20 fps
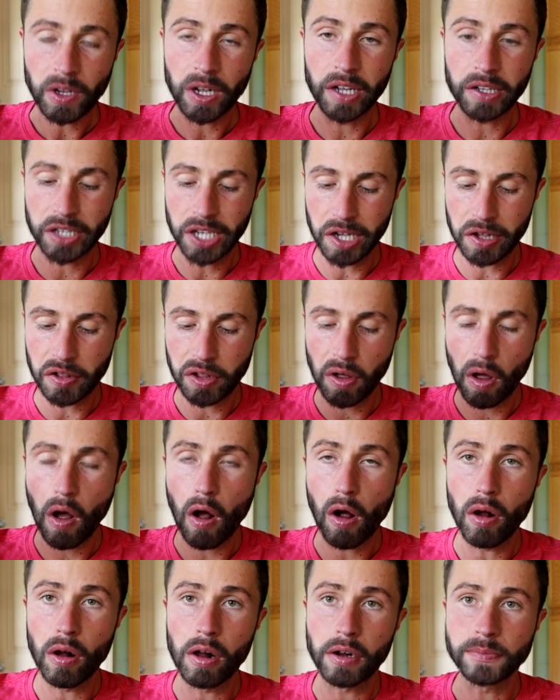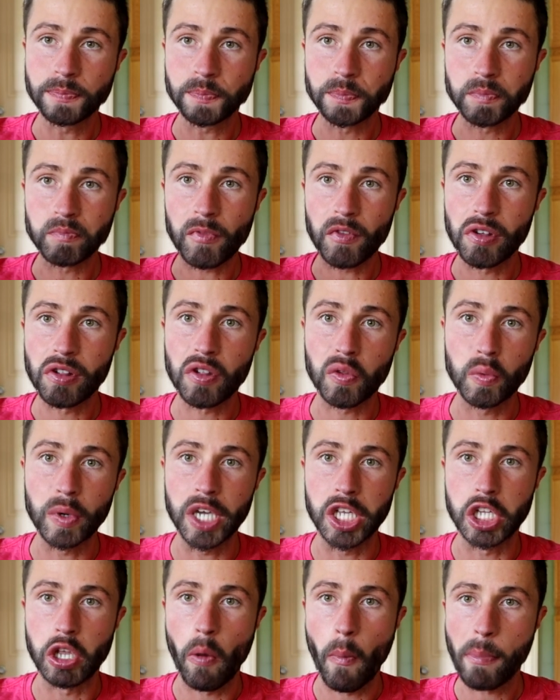It tastes all
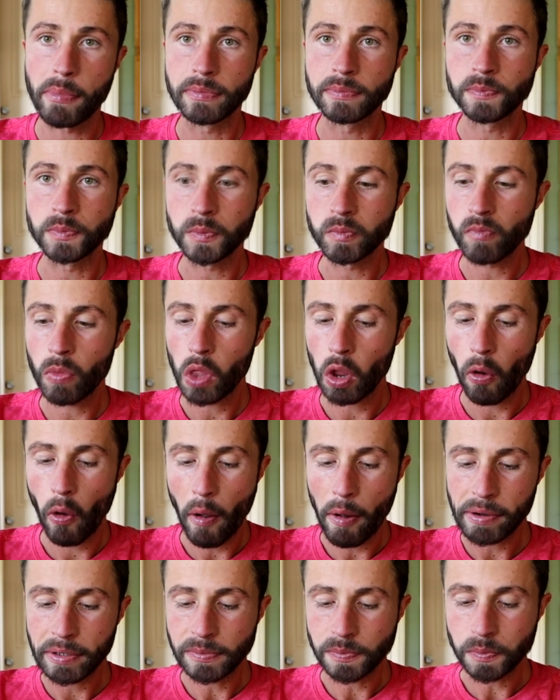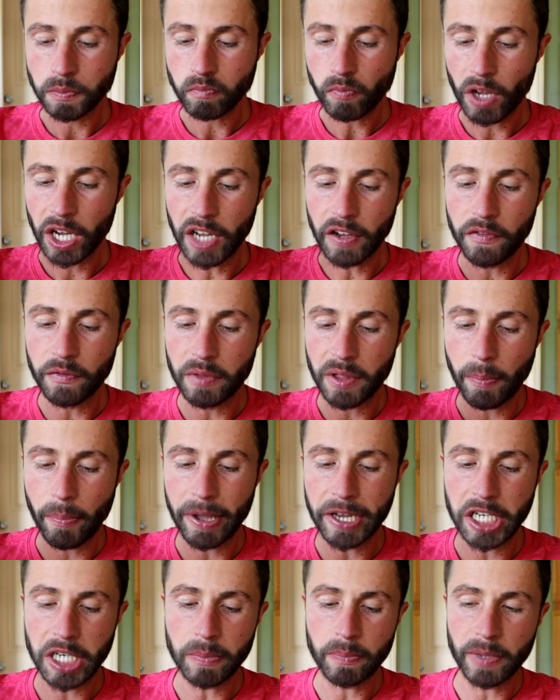sweet. Even the
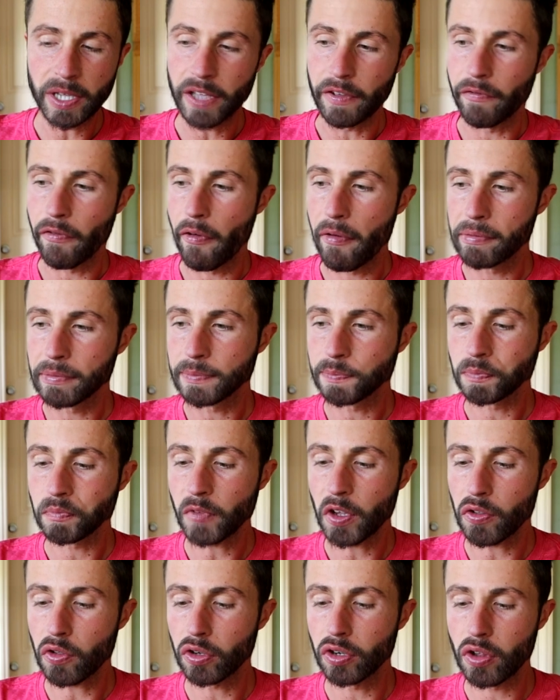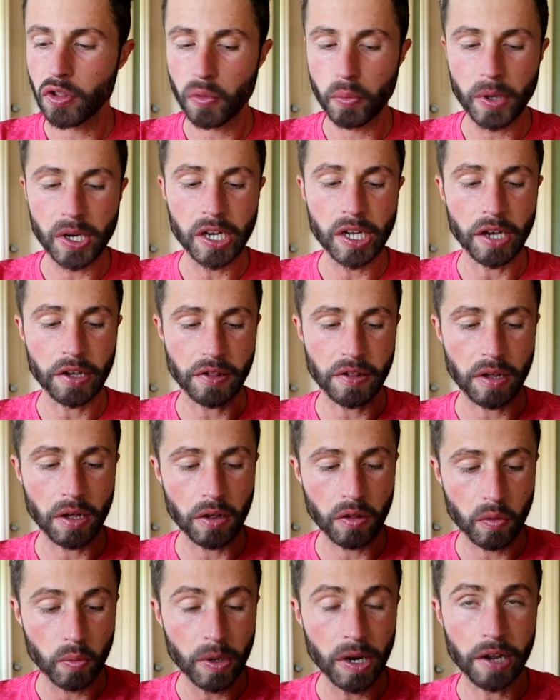Beijing beef is on the
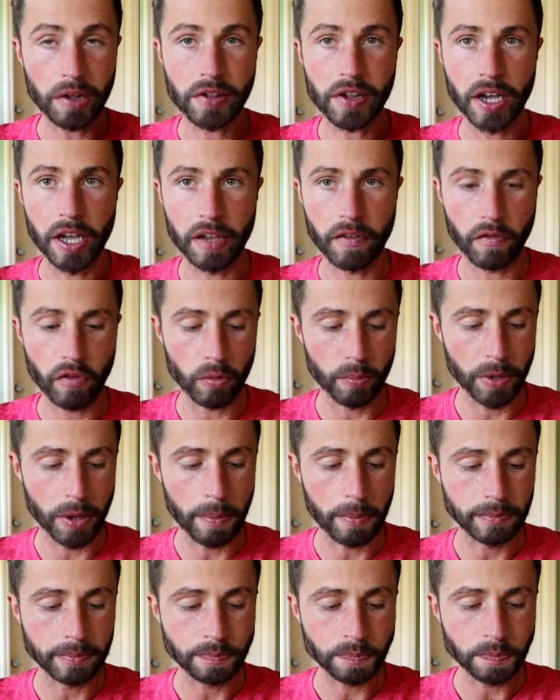sweeter side for me.